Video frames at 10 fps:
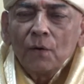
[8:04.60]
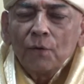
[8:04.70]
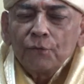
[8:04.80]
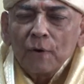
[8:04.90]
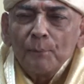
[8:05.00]

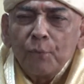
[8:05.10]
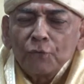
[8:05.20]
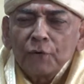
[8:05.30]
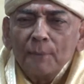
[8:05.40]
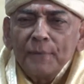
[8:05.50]
some
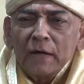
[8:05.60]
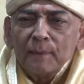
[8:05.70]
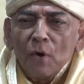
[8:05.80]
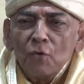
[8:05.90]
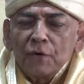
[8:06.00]
portion of that
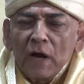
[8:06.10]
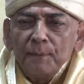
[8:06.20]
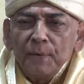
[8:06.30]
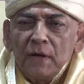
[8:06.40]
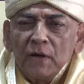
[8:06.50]
amount
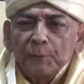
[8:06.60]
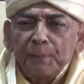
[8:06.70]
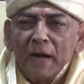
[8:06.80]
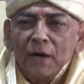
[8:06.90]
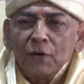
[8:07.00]
can be
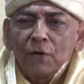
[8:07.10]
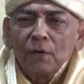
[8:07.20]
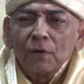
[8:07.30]
spent